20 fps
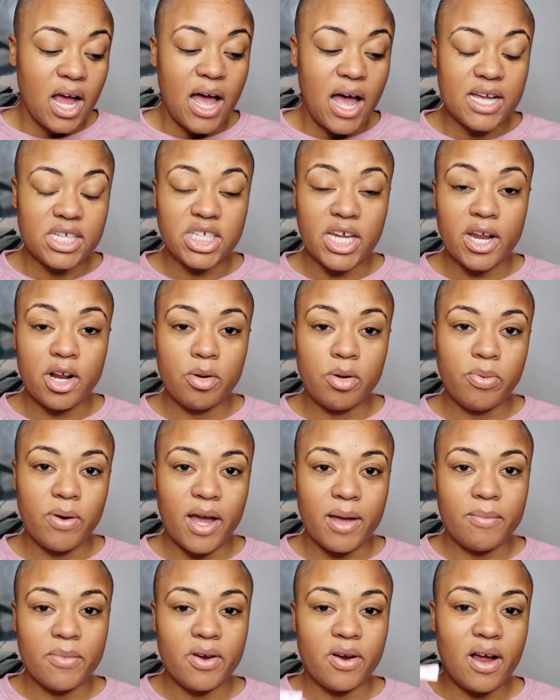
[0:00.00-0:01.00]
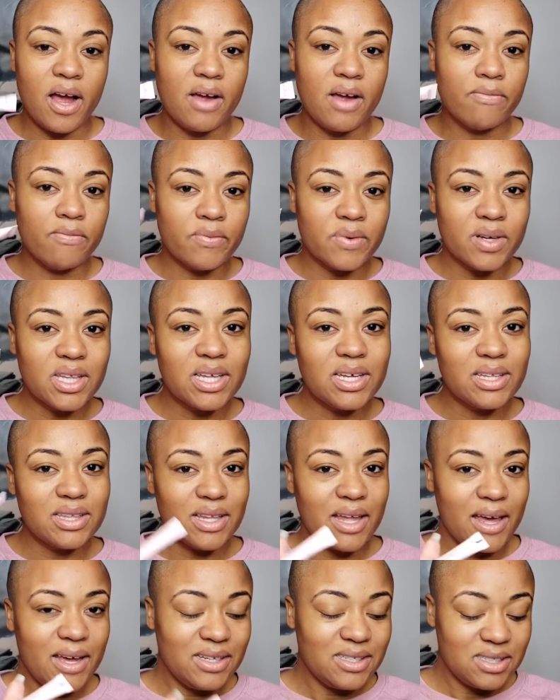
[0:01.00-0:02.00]
eyeshadow primer. I really
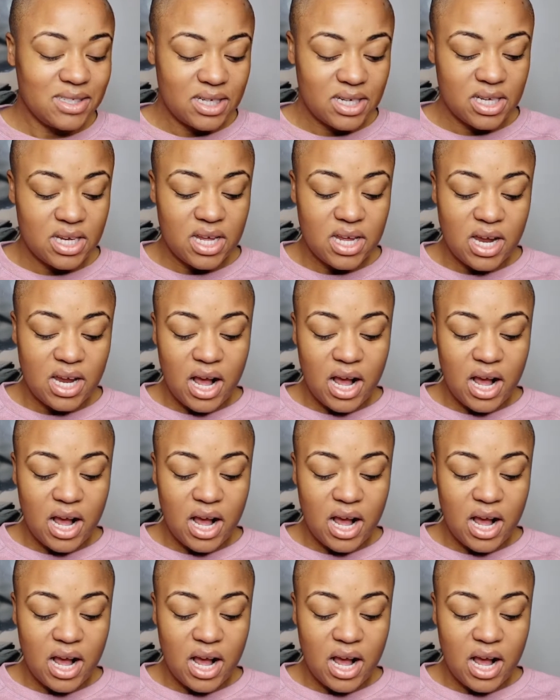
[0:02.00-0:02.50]
liked it.